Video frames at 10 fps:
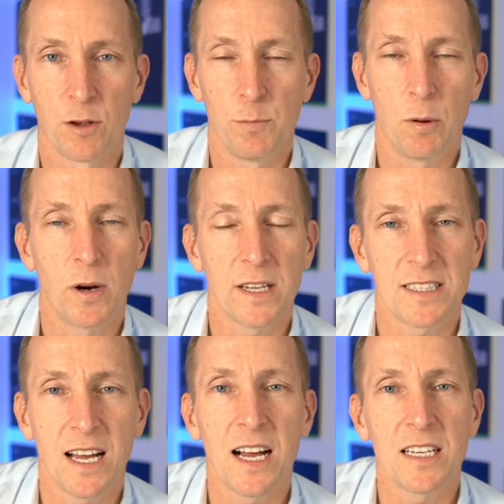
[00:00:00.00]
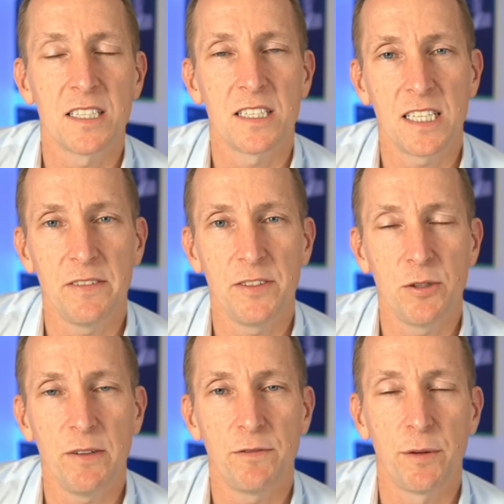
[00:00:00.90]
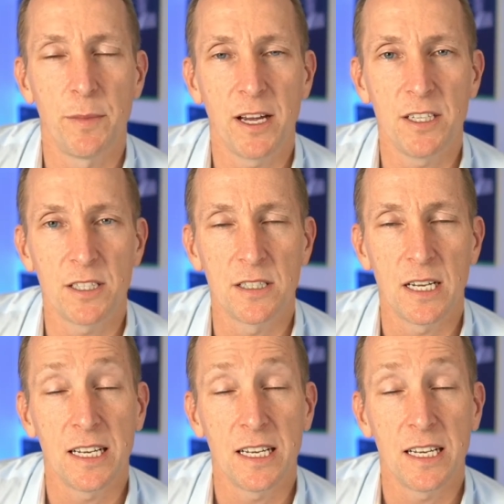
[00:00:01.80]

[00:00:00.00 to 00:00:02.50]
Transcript: But what it does is it gives you inflammation.